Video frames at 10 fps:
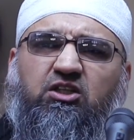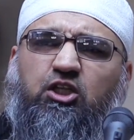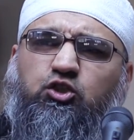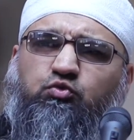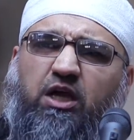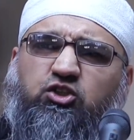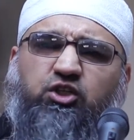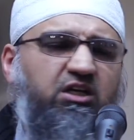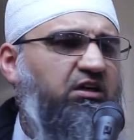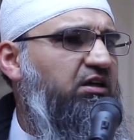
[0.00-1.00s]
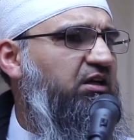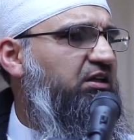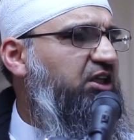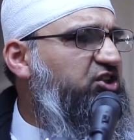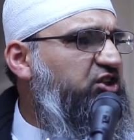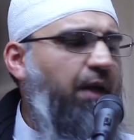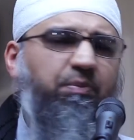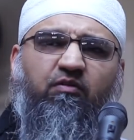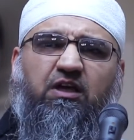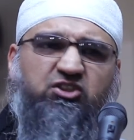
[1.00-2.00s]
this rhetoric, this type
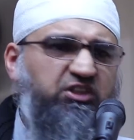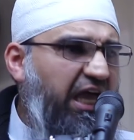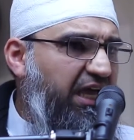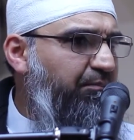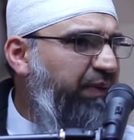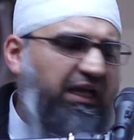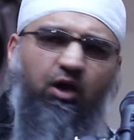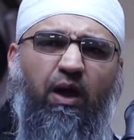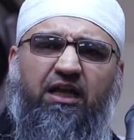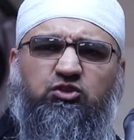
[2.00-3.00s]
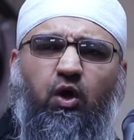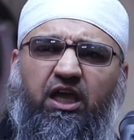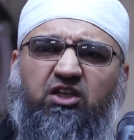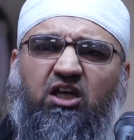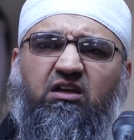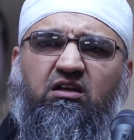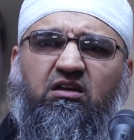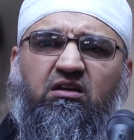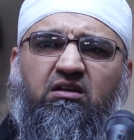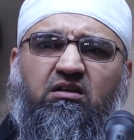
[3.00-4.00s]
of, it's there, black and white, it's not hidden.
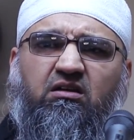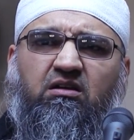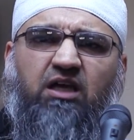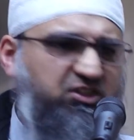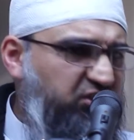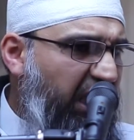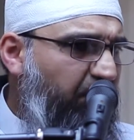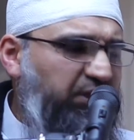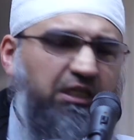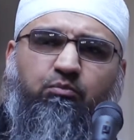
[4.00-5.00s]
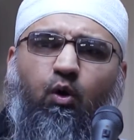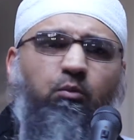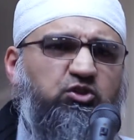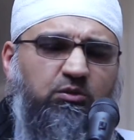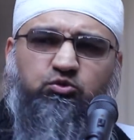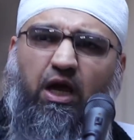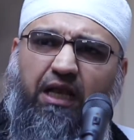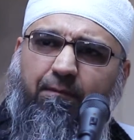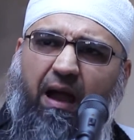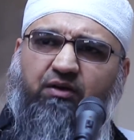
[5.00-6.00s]
It's there what Muslims
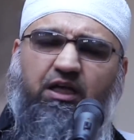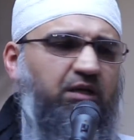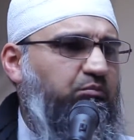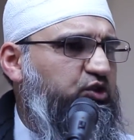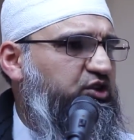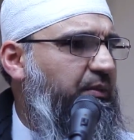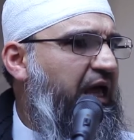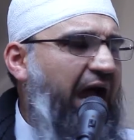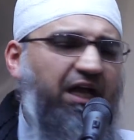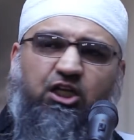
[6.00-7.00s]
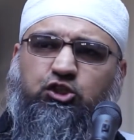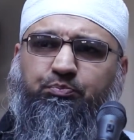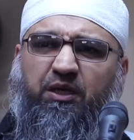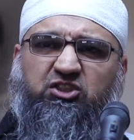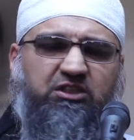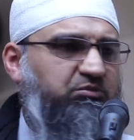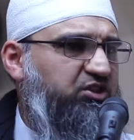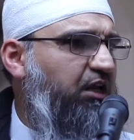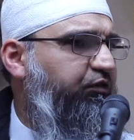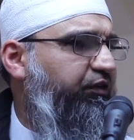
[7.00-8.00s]
write about another Muslim, how they express
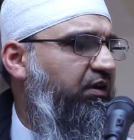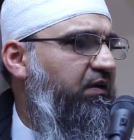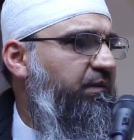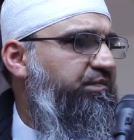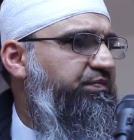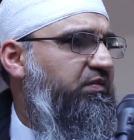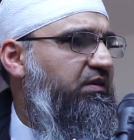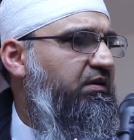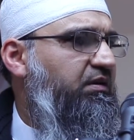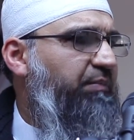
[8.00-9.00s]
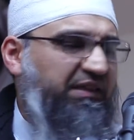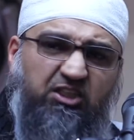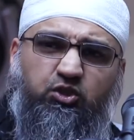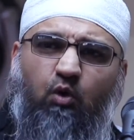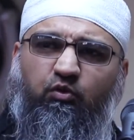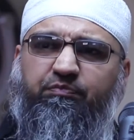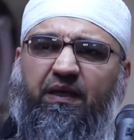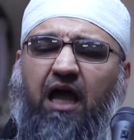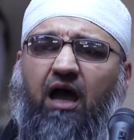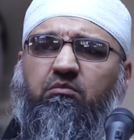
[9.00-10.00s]
themselves. But this is what we've
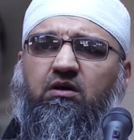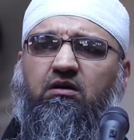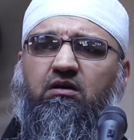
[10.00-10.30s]
become.